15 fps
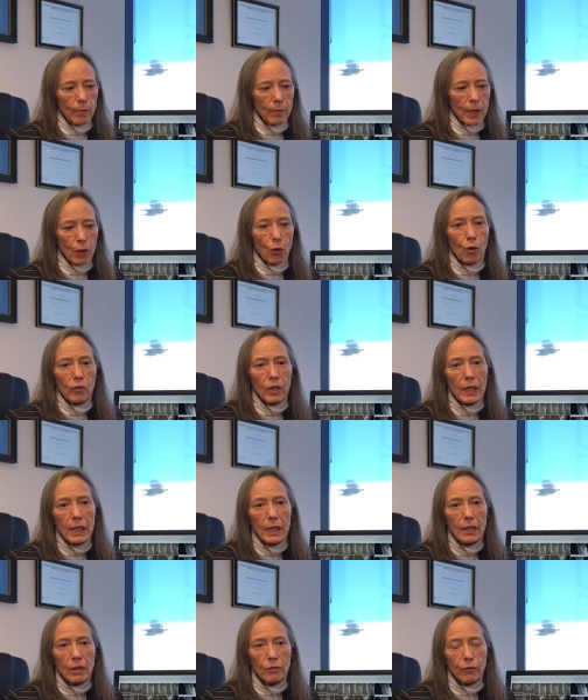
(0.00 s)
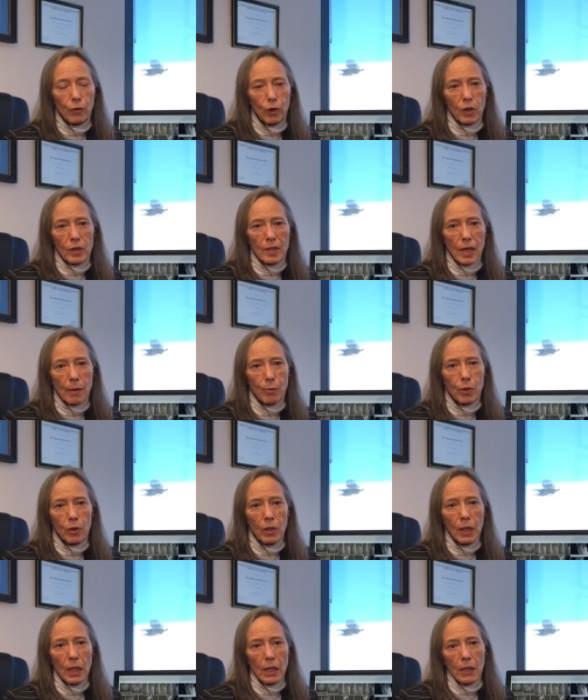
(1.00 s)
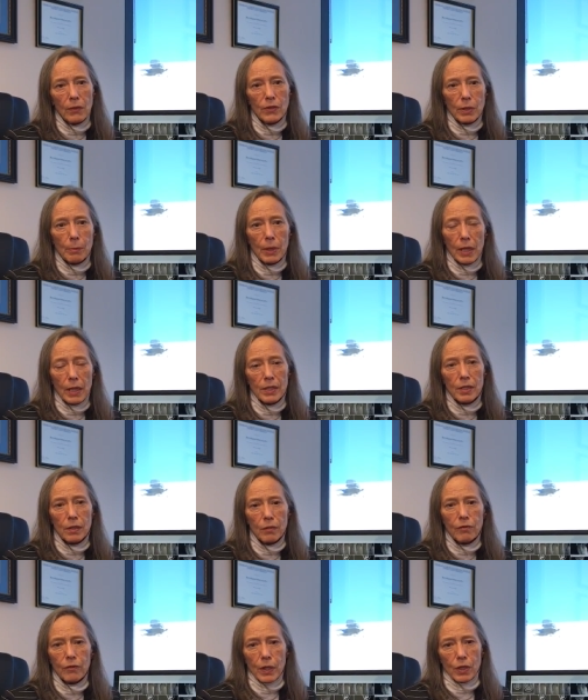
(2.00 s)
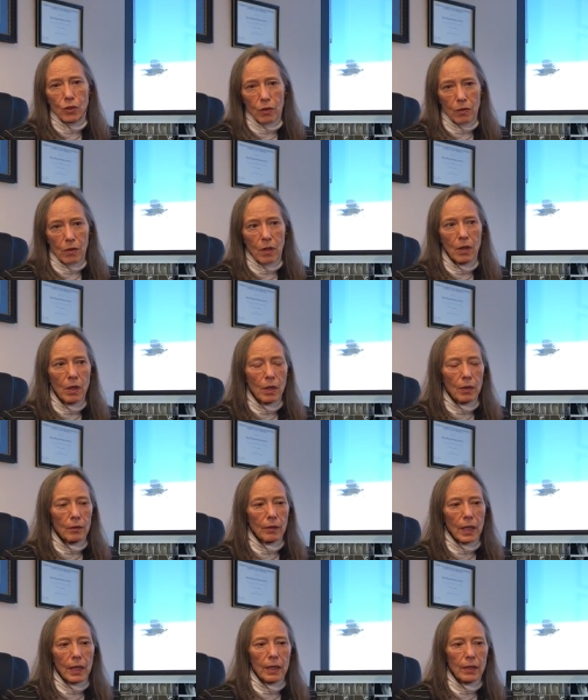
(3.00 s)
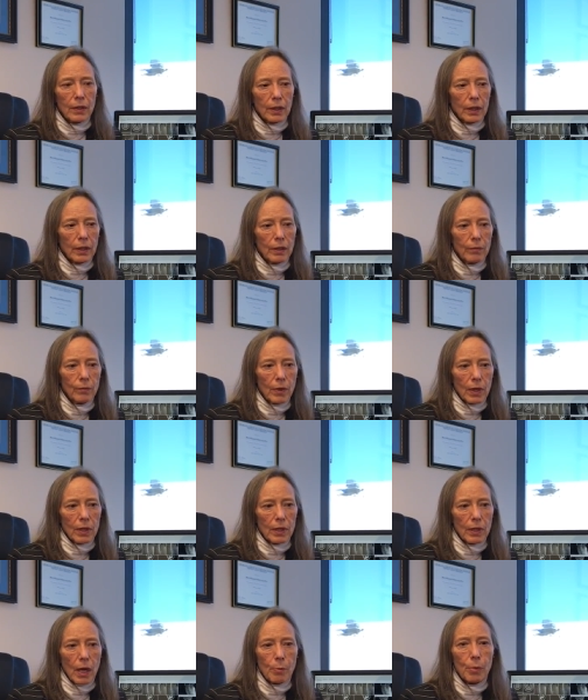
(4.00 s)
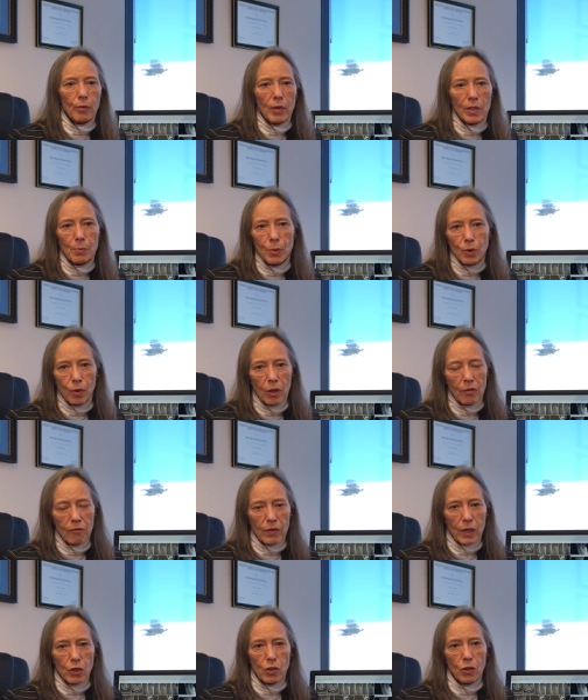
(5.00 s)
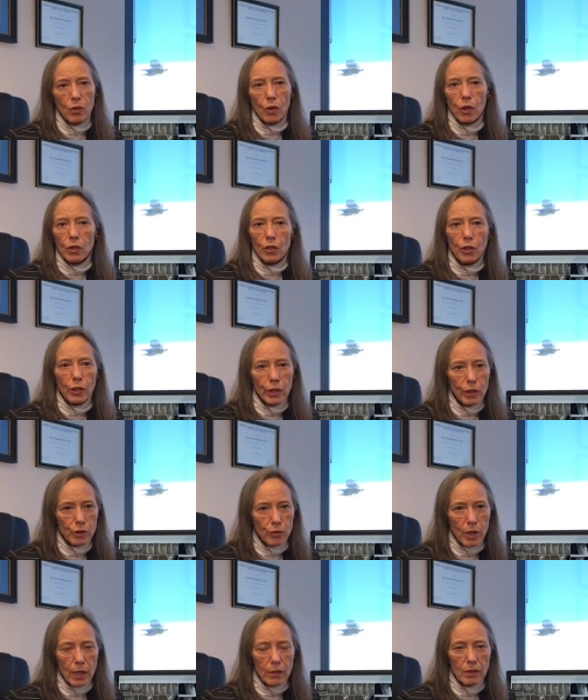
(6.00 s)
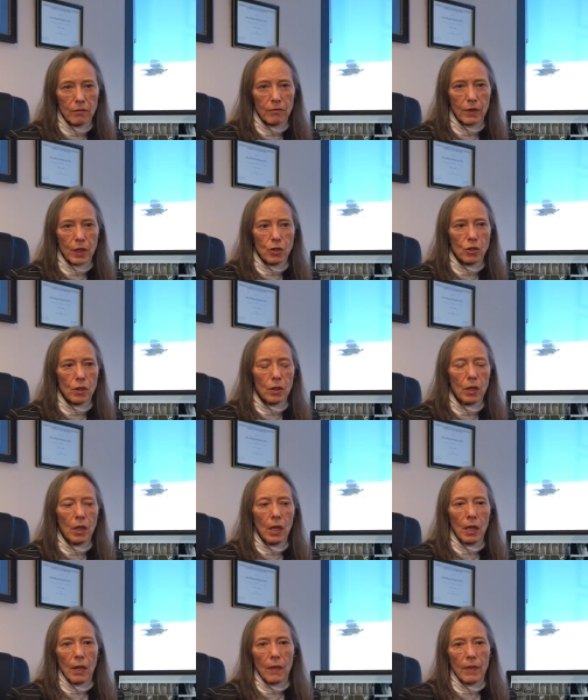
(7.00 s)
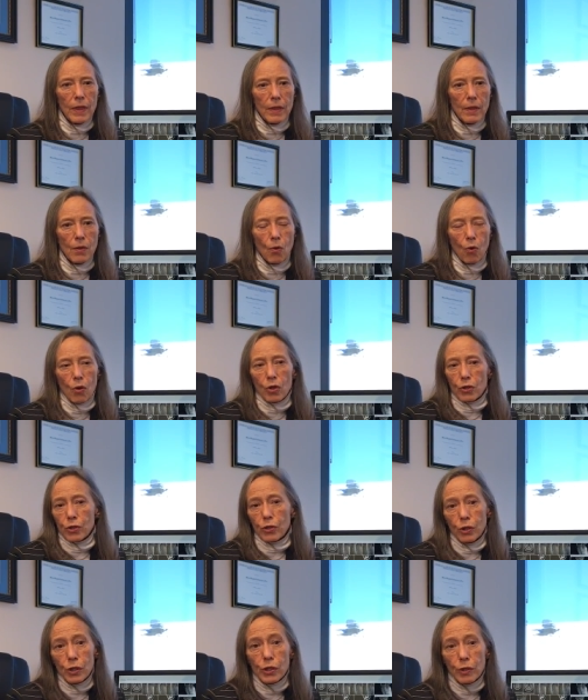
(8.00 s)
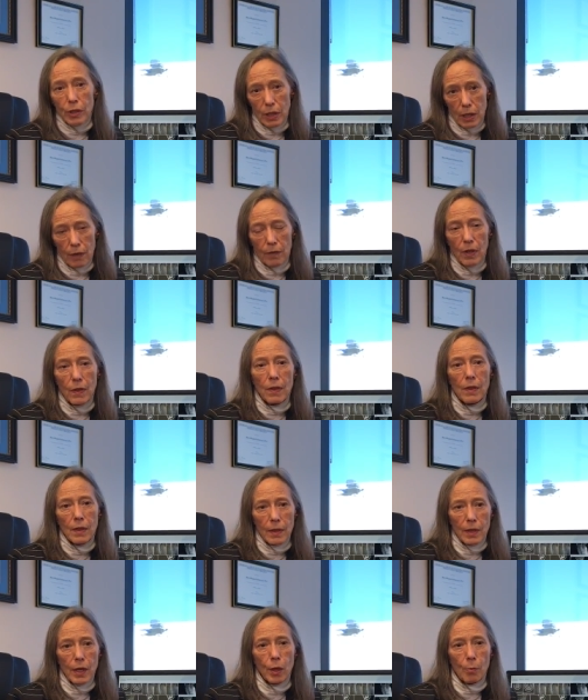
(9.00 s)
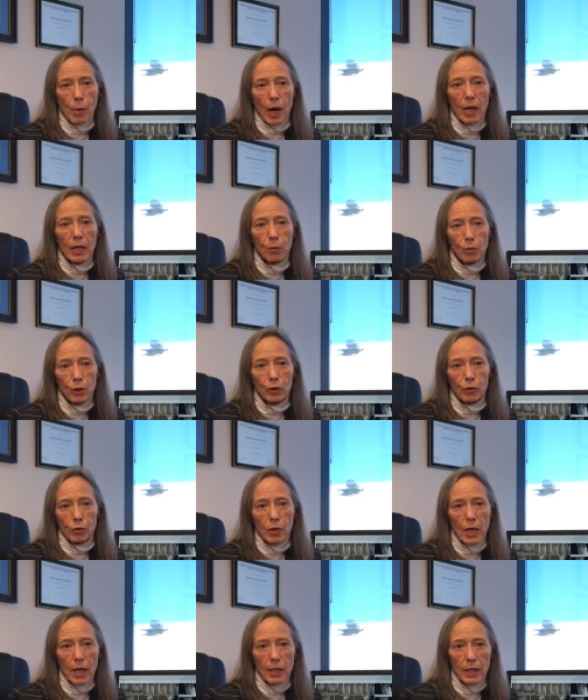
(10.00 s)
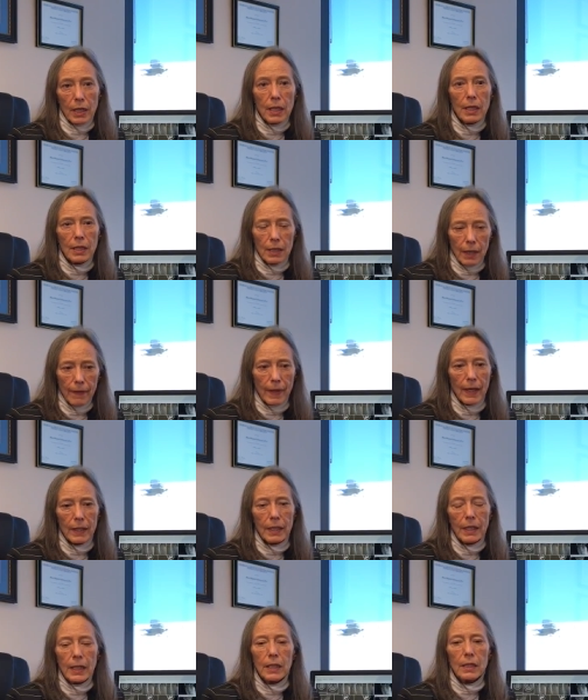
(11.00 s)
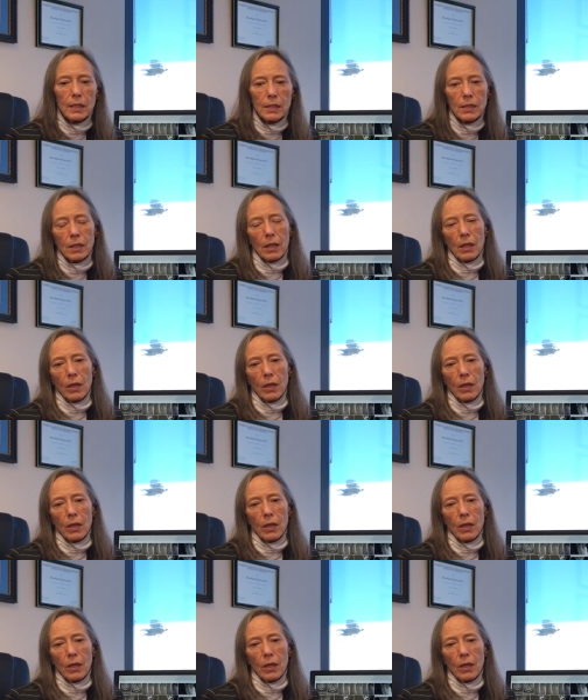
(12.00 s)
get overheated. For example, if somebody has an infection, like upper respiratory infection or a urinary tract infection, or surgery even, their body will create heat, and that heat